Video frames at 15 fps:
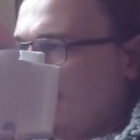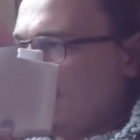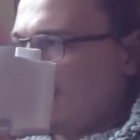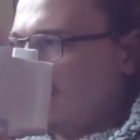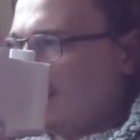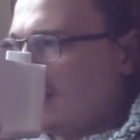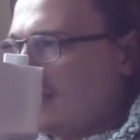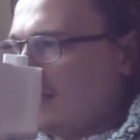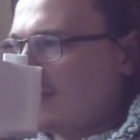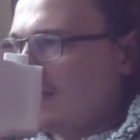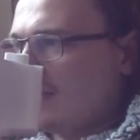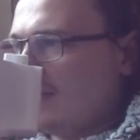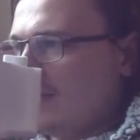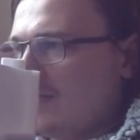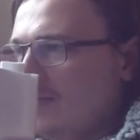This is
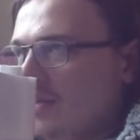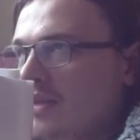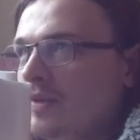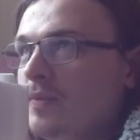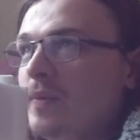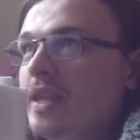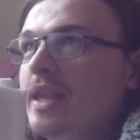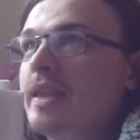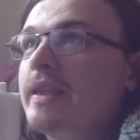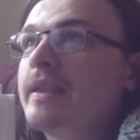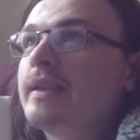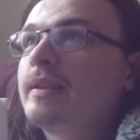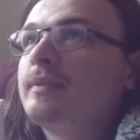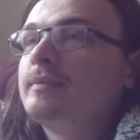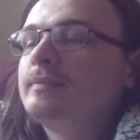oh, what are you doing?
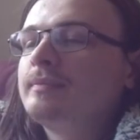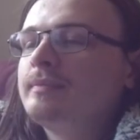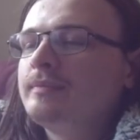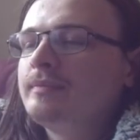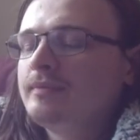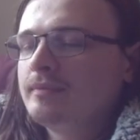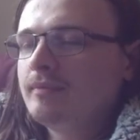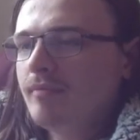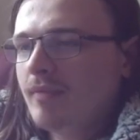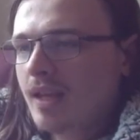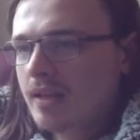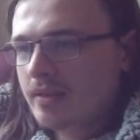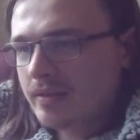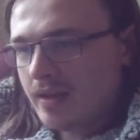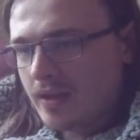
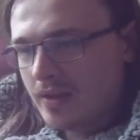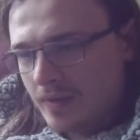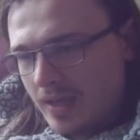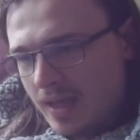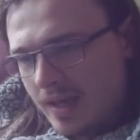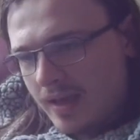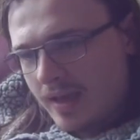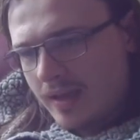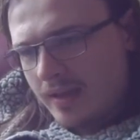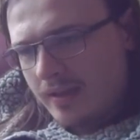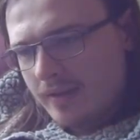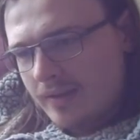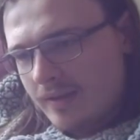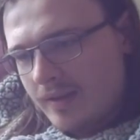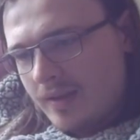So here
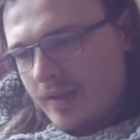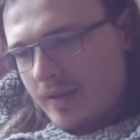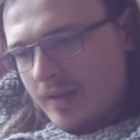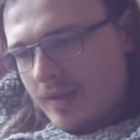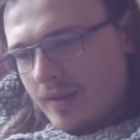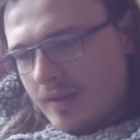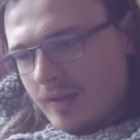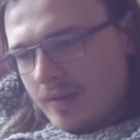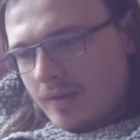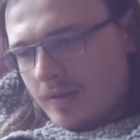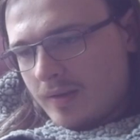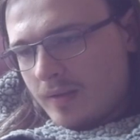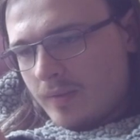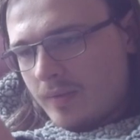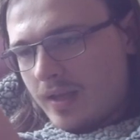
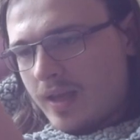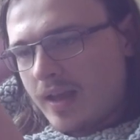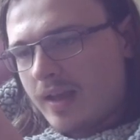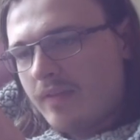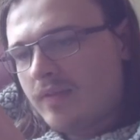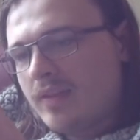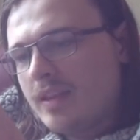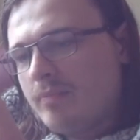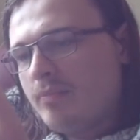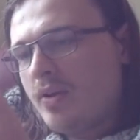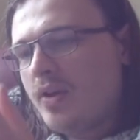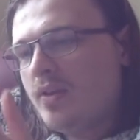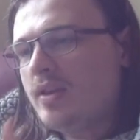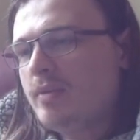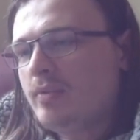we have the
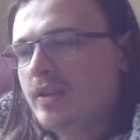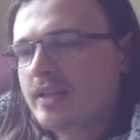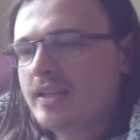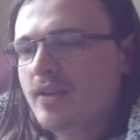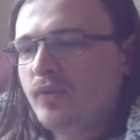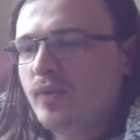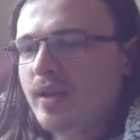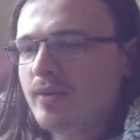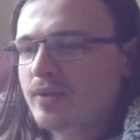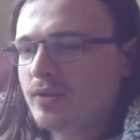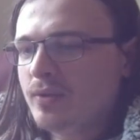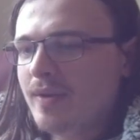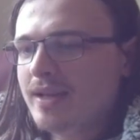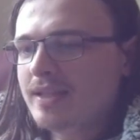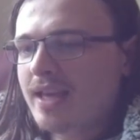Pokeball itself. Wow, it's
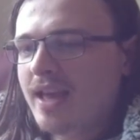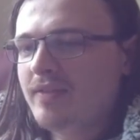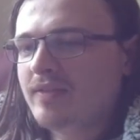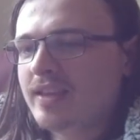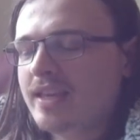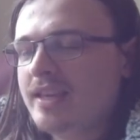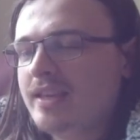quite heavy.